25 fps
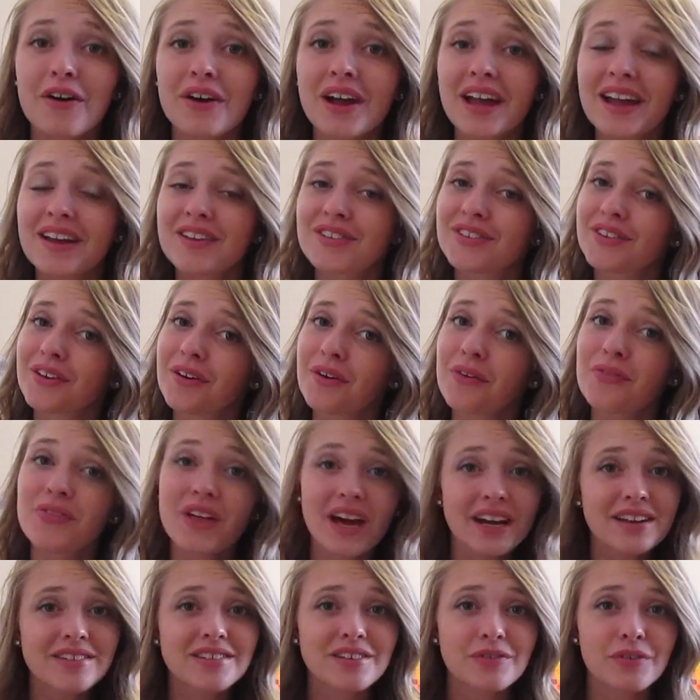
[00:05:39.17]
Okay, so
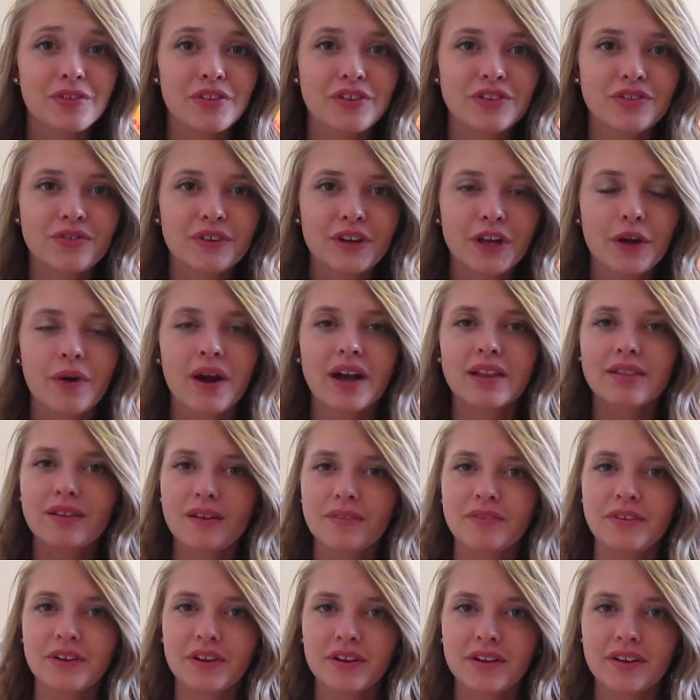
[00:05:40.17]
that is it for this video. I
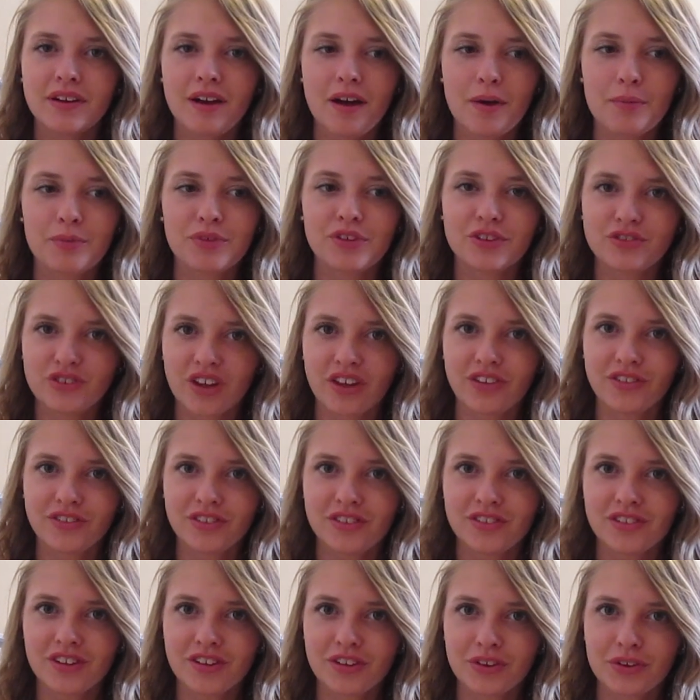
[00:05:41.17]
love hearing
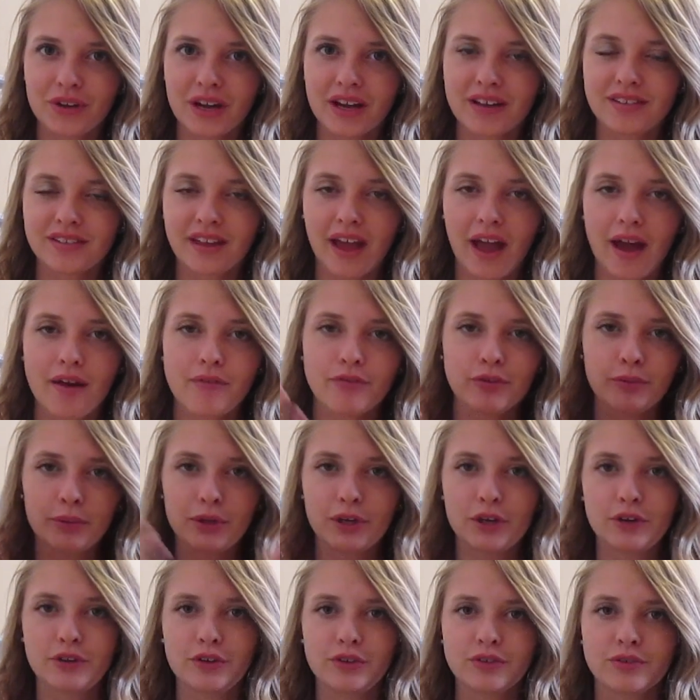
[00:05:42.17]
suggestions that you guys have for
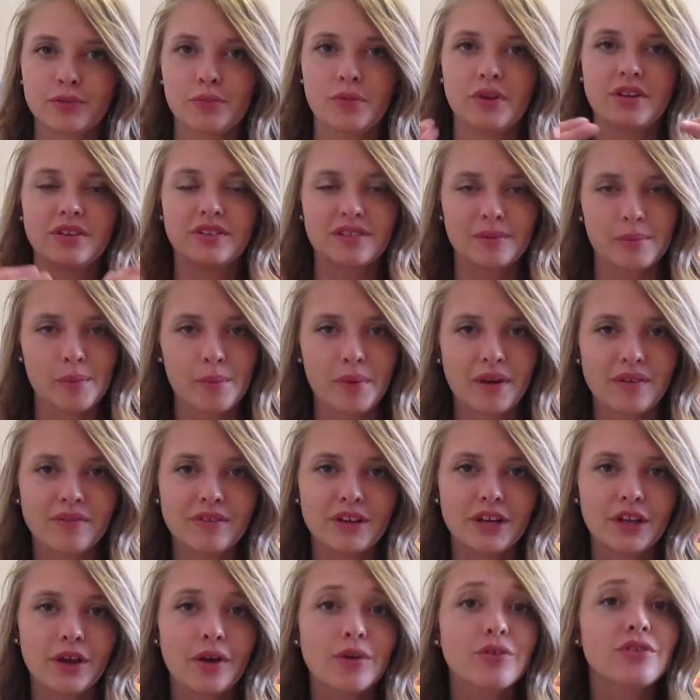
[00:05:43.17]
me to do in some of my
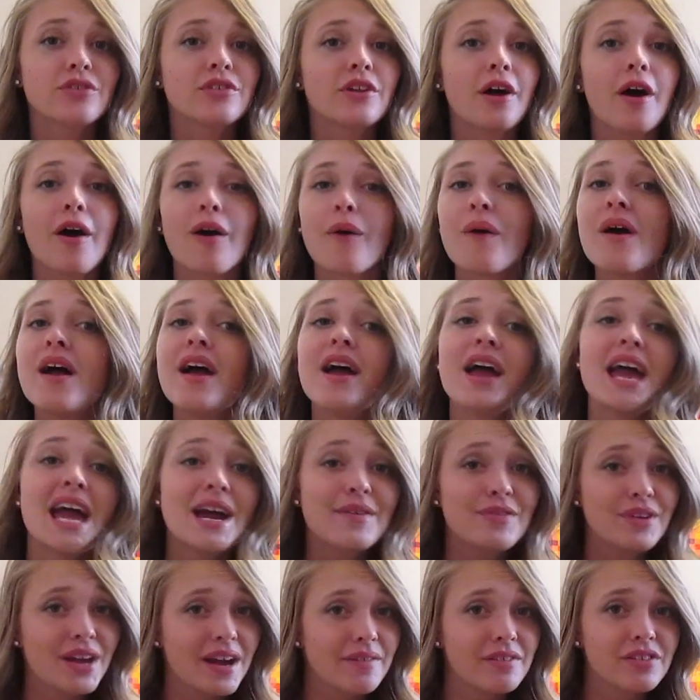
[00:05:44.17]
videos. So
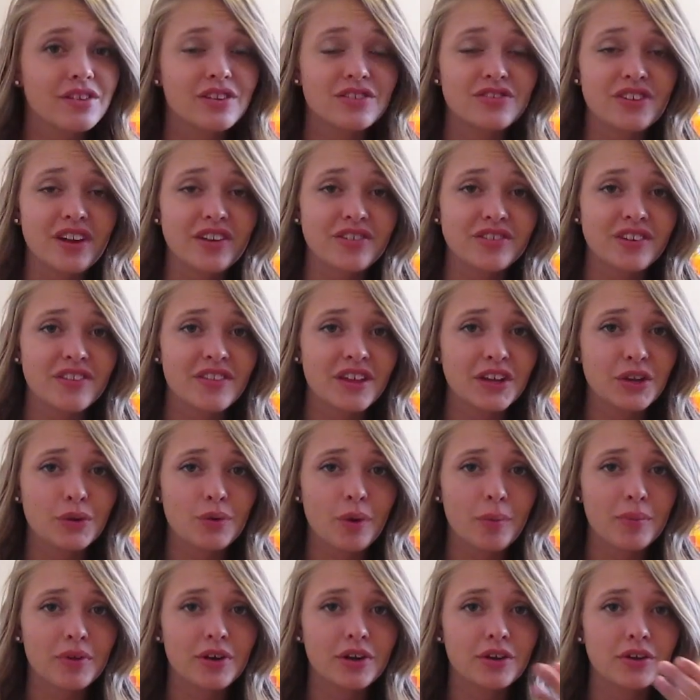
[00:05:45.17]
if you have a suggestion that you
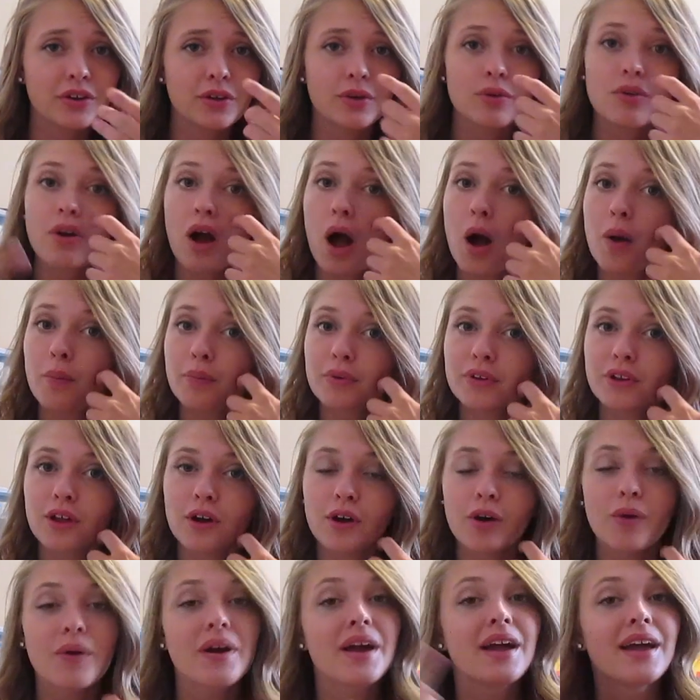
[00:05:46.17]
want me to do, comment
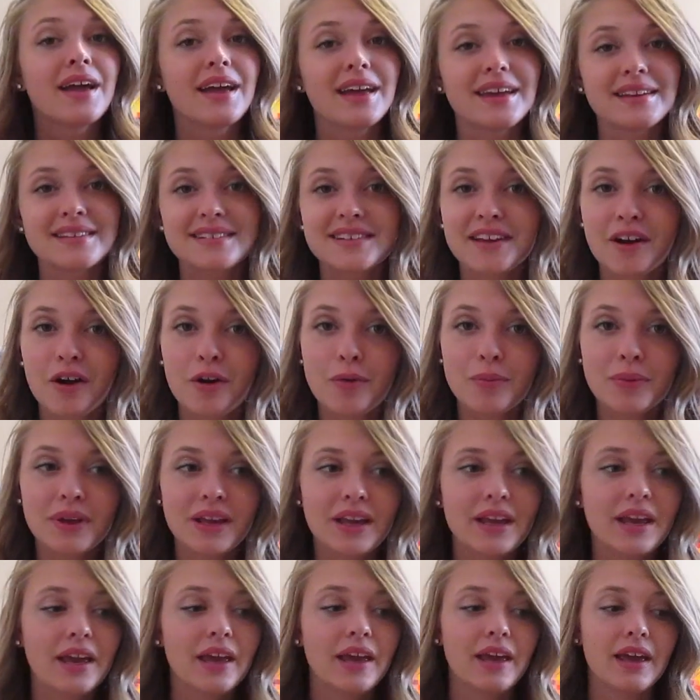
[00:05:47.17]
below and tell
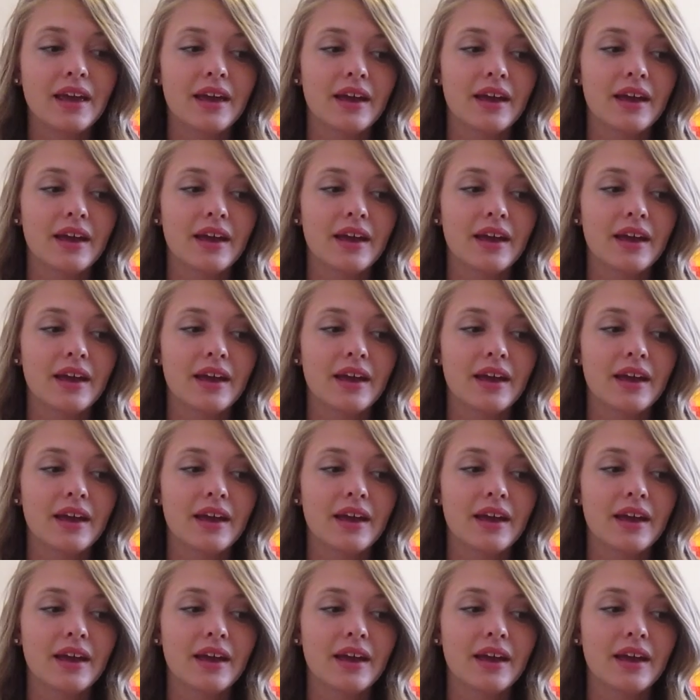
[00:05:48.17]
me.